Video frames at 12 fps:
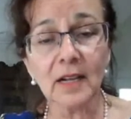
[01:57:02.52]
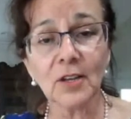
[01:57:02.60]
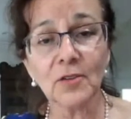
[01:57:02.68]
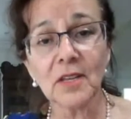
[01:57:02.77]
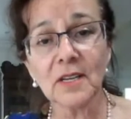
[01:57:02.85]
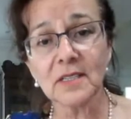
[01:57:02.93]
that
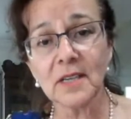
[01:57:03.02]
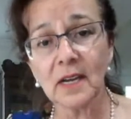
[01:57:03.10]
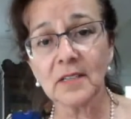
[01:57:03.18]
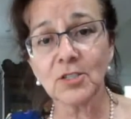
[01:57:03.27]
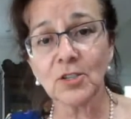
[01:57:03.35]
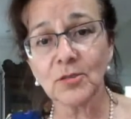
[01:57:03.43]
clothing and
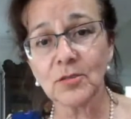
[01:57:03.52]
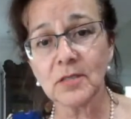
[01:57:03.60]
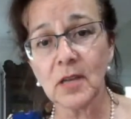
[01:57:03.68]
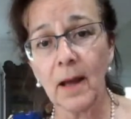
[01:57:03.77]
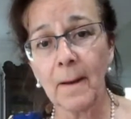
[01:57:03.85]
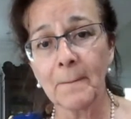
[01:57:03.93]

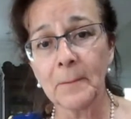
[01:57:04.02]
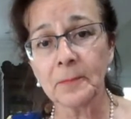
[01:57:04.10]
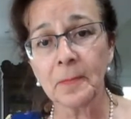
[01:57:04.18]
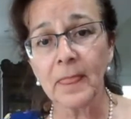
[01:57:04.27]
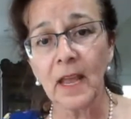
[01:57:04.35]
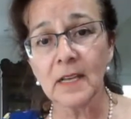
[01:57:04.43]
textiles
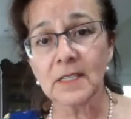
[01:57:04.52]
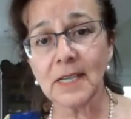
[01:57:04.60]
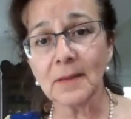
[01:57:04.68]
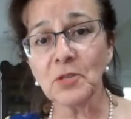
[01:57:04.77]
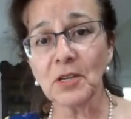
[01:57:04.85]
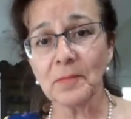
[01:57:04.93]

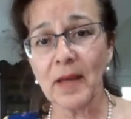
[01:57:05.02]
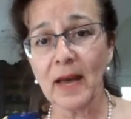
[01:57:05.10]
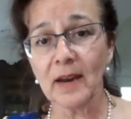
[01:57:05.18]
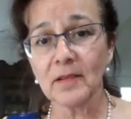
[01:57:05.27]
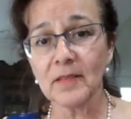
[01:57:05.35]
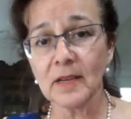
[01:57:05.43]
subject
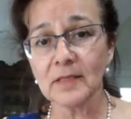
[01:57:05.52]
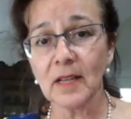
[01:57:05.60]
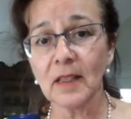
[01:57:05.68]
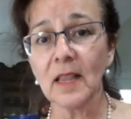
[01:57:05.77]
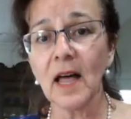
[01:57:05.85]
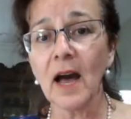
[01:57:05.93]
matter. There's
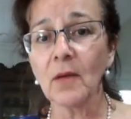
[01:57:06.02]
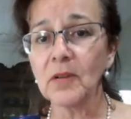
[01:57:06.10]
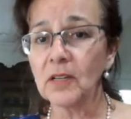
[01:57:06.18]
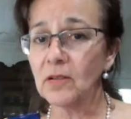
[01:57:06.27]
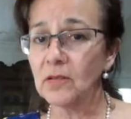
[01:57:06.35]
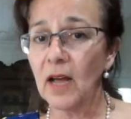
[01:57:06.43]
a lot.
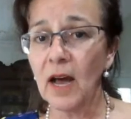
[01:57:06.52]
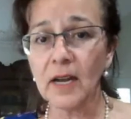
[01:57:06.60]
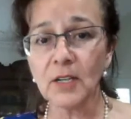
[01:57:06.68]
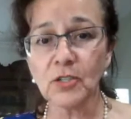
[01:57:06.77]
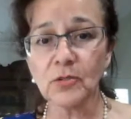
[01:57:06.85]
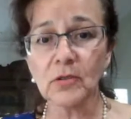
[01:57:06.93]
We learn
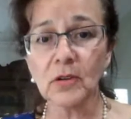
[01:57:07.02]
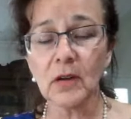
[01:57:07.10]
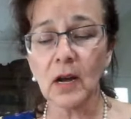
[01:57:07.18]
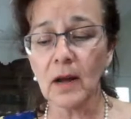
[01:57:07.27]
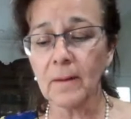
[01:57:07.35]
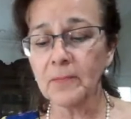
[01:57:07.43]
how
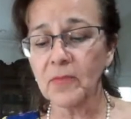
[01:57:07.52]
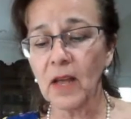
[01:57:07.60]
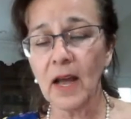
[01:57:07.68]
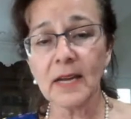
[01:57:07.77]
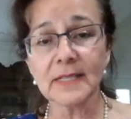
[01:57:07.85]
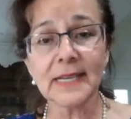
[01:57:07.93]

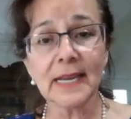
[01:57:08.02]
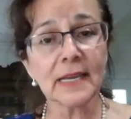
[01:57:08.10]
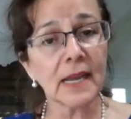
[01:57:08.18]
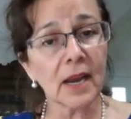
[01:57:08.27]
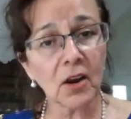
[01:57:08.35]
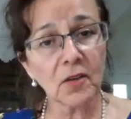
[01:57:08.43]
to
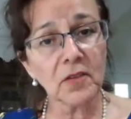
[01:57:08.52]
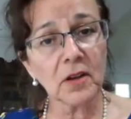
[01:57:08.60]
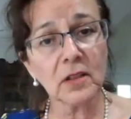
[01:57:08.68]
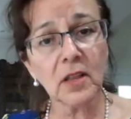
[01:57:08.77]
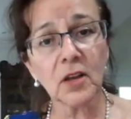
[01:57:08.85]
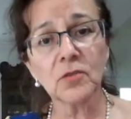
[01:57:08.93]
take care of
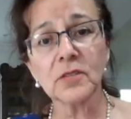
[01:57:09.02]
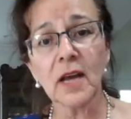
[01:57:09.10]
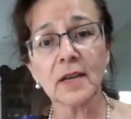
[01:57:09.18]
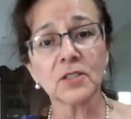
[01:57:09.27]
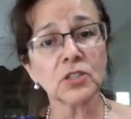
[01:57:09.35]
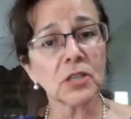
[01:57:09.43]
your clothes,
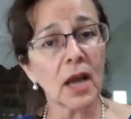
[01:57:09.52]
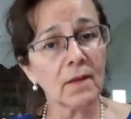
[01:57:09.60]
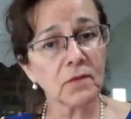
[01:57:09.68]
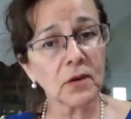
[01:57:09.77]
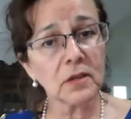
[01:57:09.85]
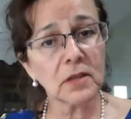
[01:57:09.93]
how to
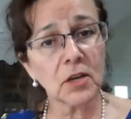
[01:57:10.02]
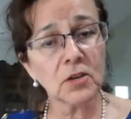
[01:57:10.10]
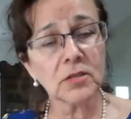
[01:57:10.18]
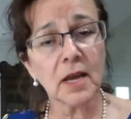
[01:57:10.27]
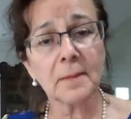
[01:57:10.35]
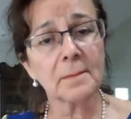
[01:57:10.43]
shop for
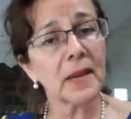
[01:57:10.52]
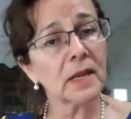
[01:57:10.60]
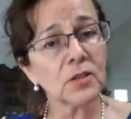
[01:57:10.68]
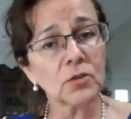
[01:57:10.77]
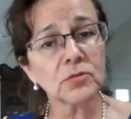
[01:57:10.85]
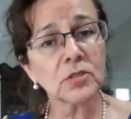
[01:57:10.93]
clothes, how to
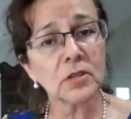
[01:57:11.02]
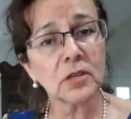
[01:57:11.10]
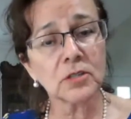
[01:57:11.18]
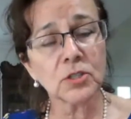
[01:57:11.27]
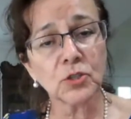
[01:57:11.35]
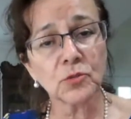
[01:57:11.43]
make those
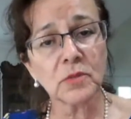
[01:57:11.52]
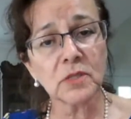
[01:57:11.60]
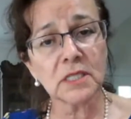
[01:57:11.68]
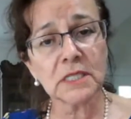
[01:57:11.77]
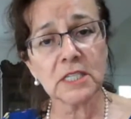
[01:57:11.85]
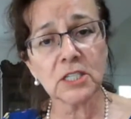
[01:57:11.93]
good consumer
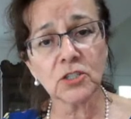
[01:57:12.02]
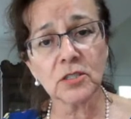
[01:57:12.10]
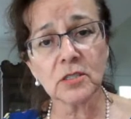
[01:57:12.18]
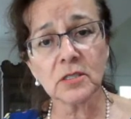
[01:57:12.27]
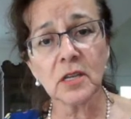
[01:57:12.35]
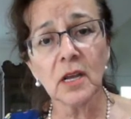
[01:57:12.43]

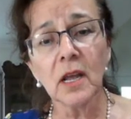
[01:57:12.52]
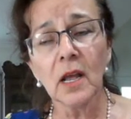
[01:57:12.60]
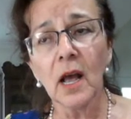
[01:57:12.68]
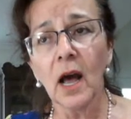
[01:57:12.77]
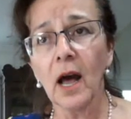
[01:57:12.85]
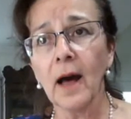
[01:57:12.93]
decisions.
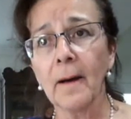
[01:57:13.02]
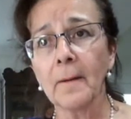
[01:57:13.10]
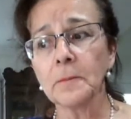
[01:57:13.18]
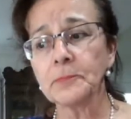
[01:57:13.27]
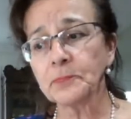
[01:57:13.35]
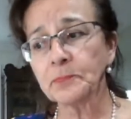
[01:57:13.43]

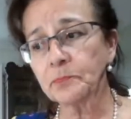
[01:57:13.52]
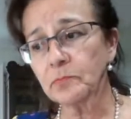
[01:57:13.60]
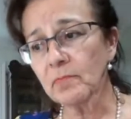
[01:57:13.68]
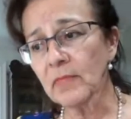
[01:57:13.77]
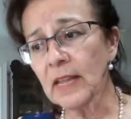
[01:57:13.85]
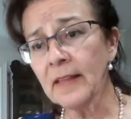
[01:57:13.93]

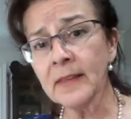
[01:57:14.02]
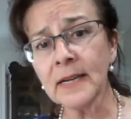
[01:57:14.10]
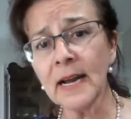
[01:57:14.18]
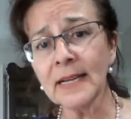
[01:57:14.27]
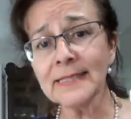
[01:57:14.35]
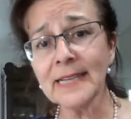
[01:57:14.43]
The
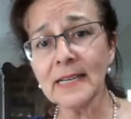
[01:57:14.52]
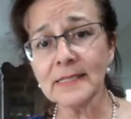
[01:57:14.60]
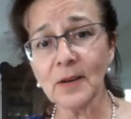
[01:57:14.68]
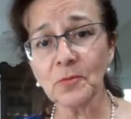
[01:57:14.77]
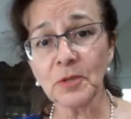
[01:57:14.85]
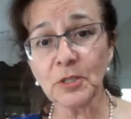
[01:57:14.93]

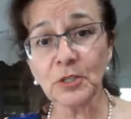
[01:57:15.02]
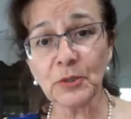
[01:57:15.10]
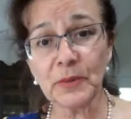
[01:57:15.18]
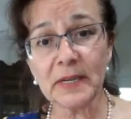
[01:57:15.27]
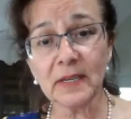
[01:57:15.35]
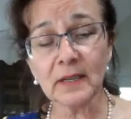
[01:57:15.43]
contest that we're
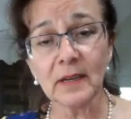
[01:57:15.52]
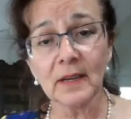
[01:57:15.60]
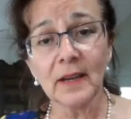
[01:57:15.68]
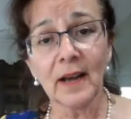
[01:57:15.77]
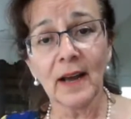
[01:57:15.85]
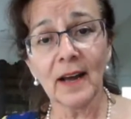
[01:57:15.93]
doing